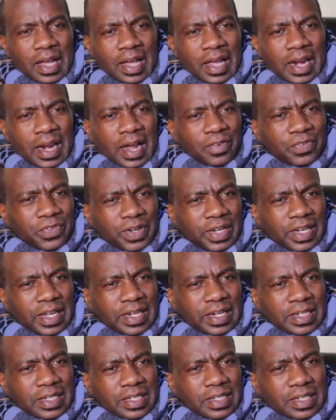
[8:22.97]
an
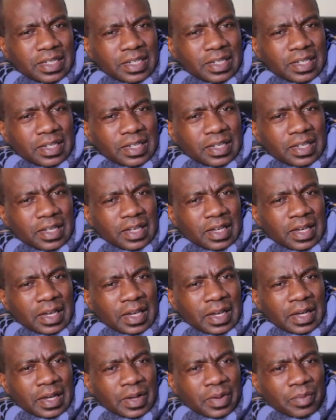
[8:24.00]
African
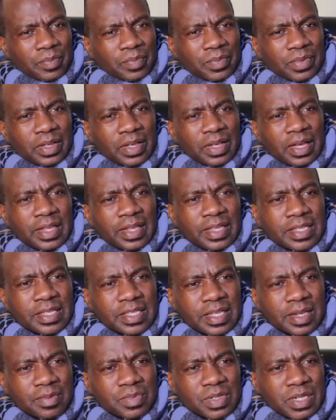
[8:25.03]
at the
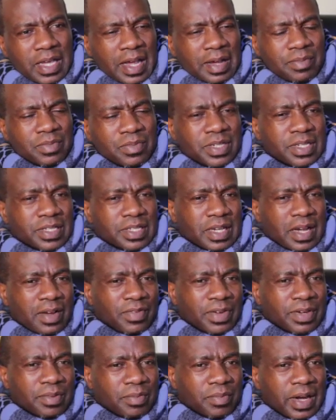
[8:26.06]
same time
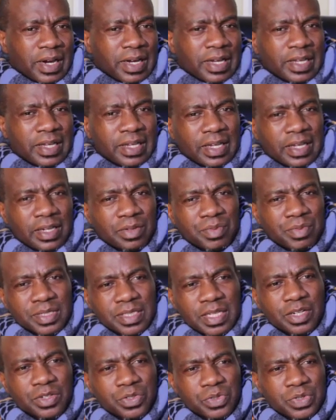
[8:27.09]
discovered money and we
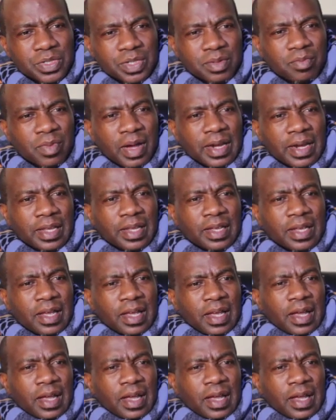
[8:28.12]
start using money,